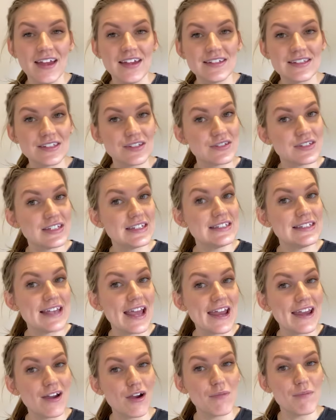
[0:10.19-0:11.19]
So
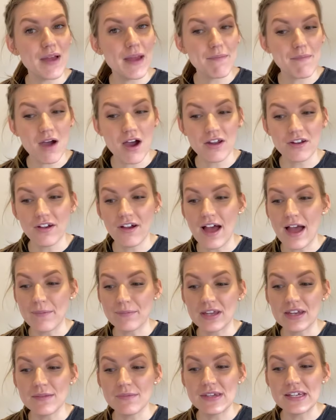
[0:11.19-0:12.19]
today on my model, I'm
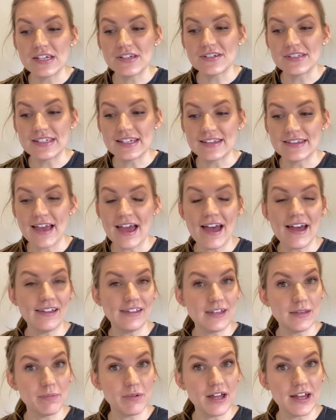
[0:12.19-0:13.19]
going to be using the
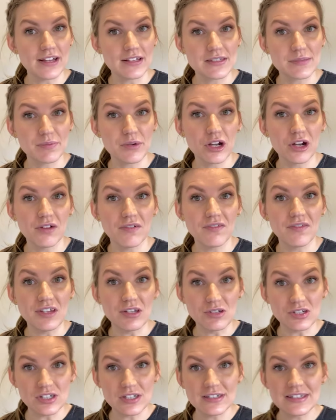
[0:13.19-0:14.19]
Elleeplex
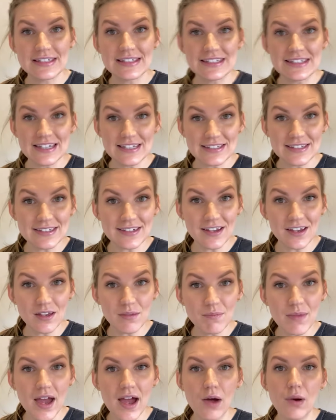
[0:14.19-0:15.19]
ProFusion
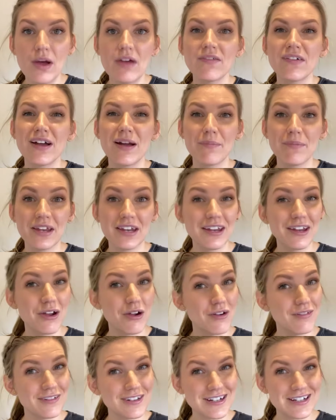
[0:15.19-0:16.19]
system. However, I'm going to
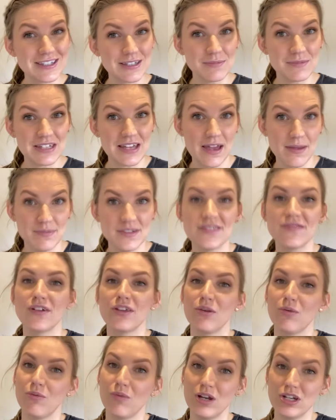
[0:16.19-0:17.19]
go over some tips for
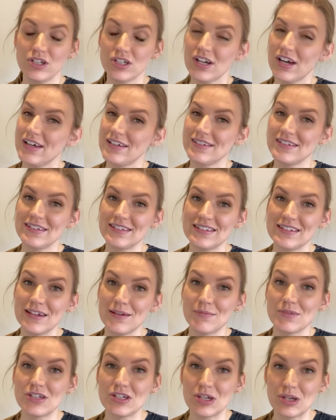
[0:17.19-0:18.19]
the One Shot
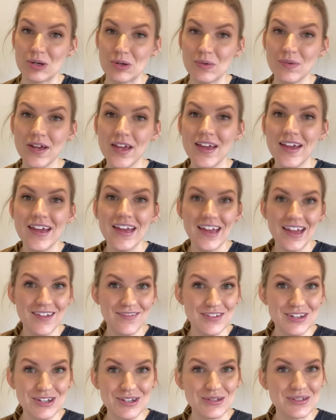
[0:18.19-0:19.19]
system too, if
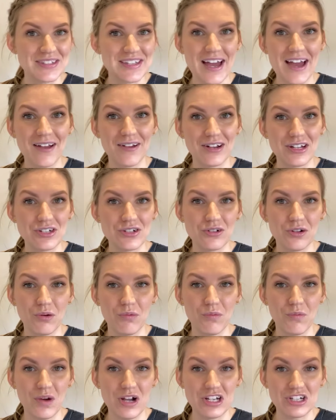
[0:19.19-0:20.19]
you use that original
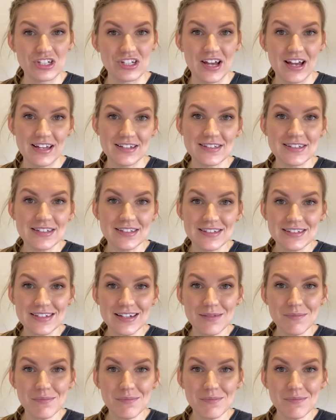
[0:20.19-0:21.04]
One Shot system.